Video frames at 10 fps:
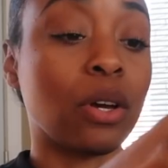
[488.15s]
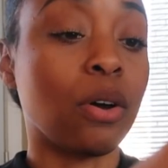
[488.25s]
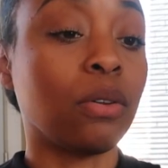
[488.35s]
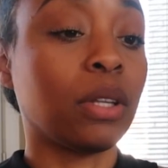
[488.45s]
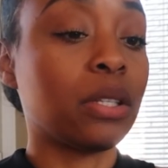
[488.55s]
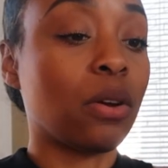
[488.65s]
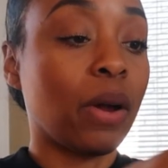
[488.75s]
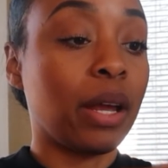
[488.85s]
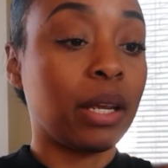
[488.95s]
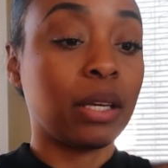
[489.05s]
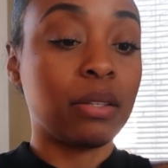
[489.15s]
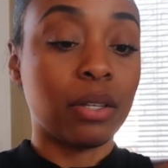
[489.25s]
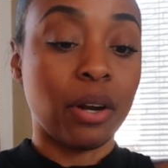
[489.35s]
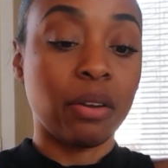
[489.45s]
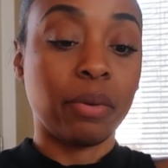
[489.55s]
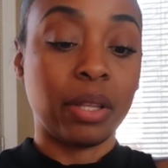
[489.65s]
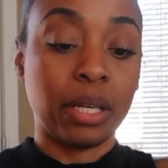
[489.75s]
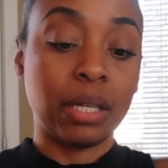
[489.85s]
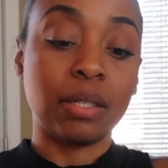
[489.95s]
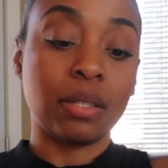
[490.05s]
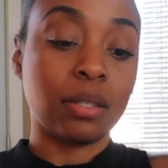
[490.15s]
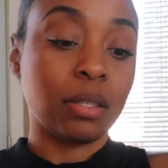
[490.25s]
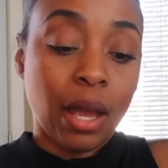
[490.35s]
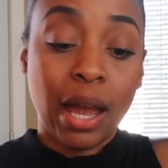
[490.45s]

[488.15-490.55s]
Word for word: So let's go ahead and get started with this.